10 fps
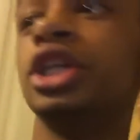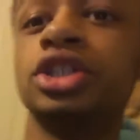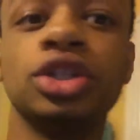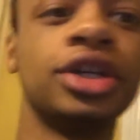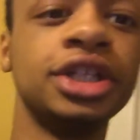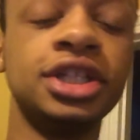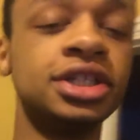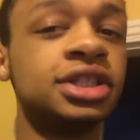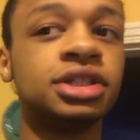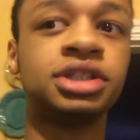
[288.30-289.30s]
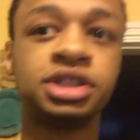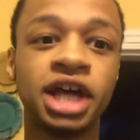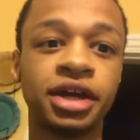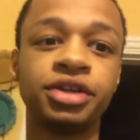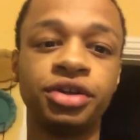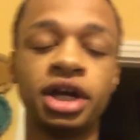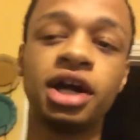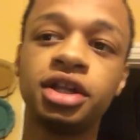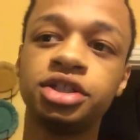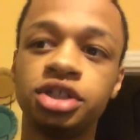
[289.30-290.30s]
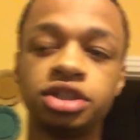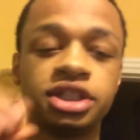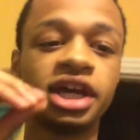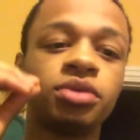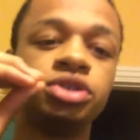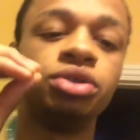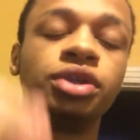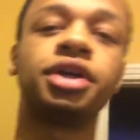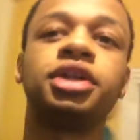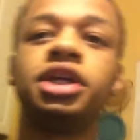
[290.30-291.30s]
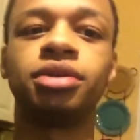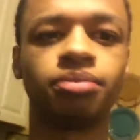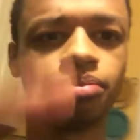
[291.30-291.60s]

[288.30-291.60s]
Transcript: is learning to stack your knowledge and stack what you learn and